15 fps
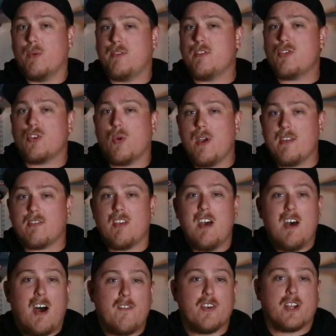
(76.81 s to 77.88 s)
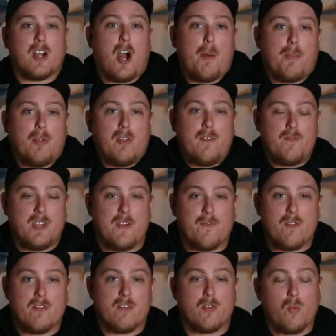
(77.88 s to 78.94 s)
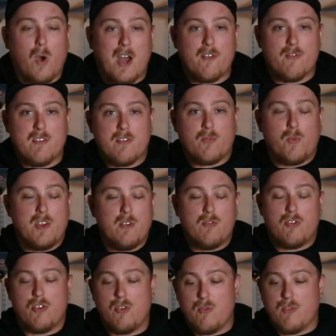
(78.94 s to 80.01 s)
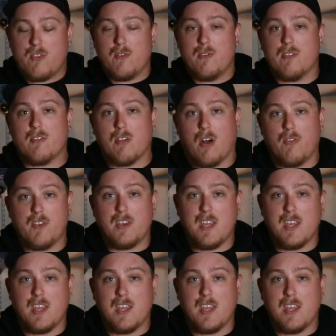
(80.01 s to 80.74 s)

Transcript: with a choice of a couple of different squadrons when you choose to install the